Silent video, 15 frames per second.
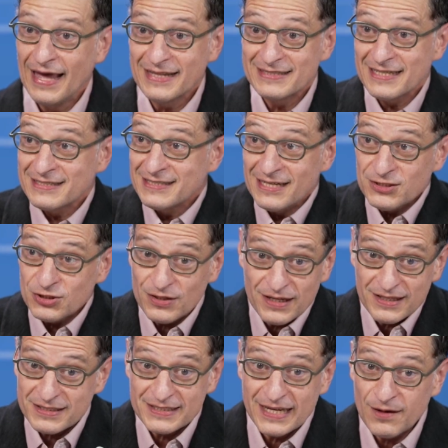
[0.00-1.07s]
It's
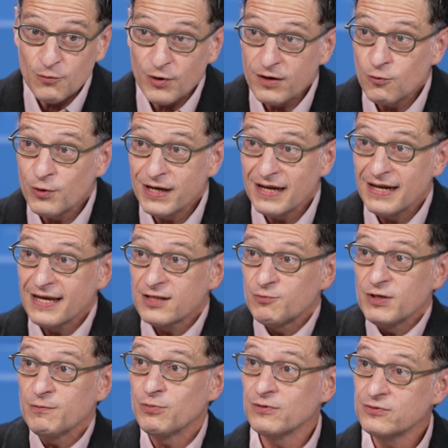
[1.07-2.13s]
essentially the same way we elect
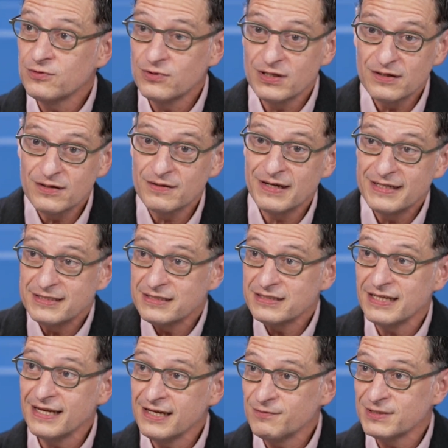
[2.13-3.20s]
people to the
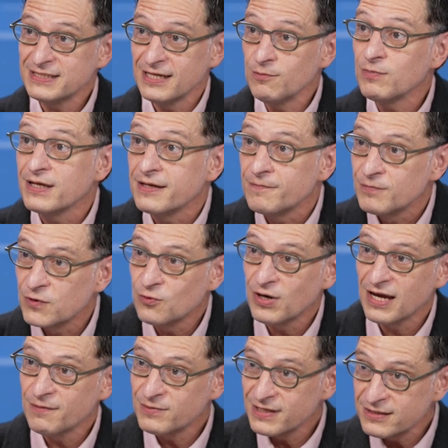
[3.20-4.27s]
Legislative Assembly. You
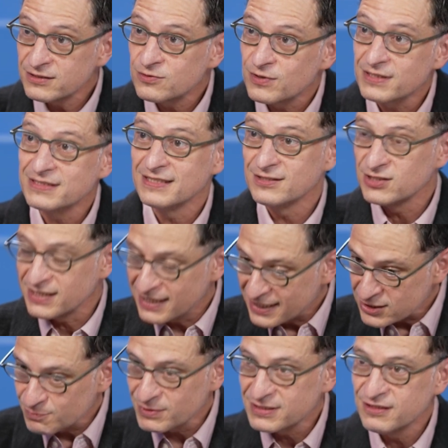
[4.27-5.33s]
have districts in a
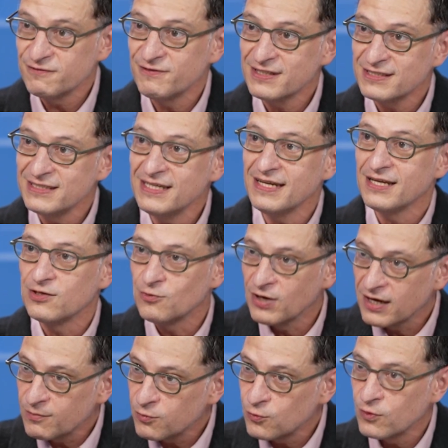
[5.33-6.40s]
specific city. You
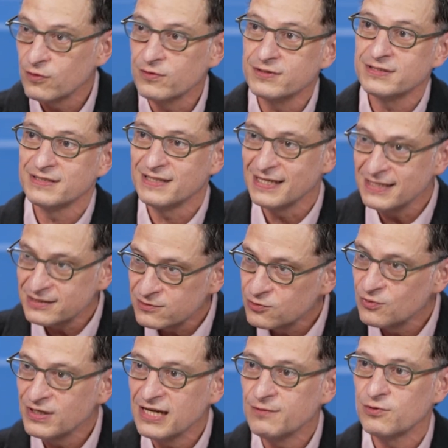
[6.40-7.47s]
have wards. These
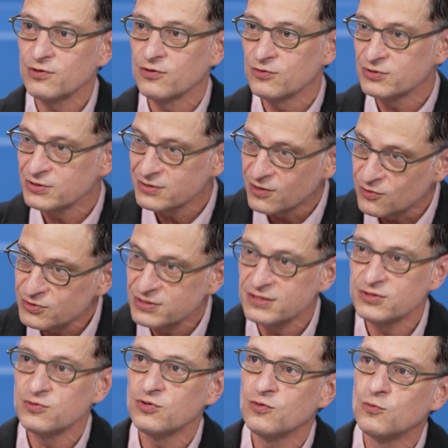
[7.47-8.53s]
two neighborhoods
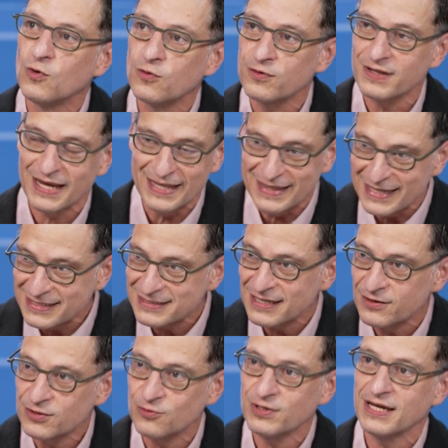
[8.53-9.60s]
constitute a ward, and these
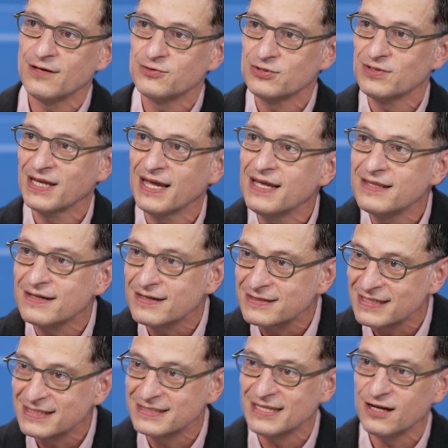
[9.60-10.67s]
are your council
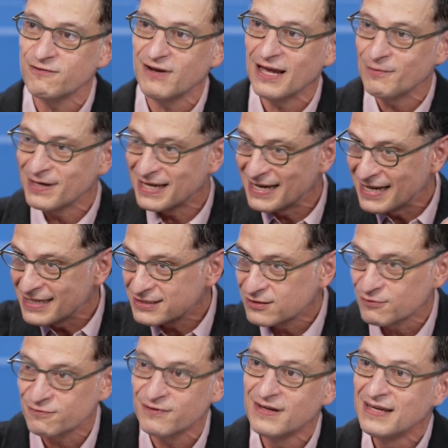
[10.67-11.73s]
candidates, instead of having a list
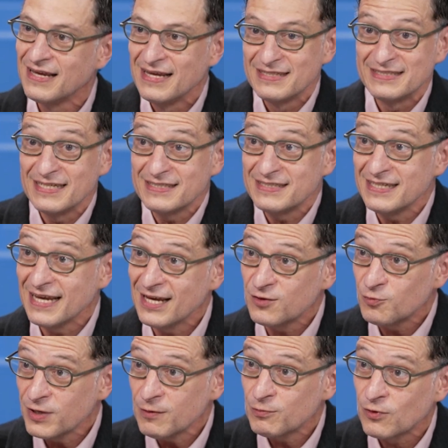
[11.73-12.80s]
of
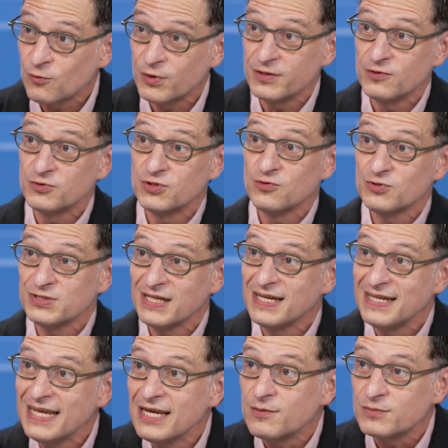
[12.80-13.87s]
68 people where you choose
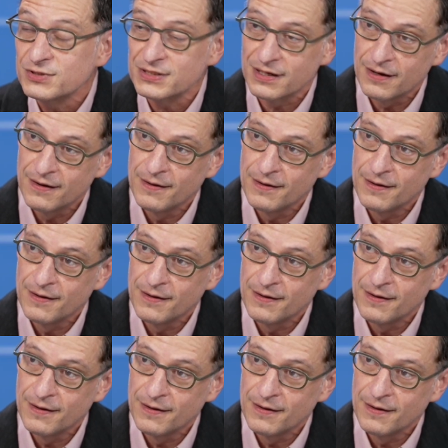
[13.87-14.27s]
10 names.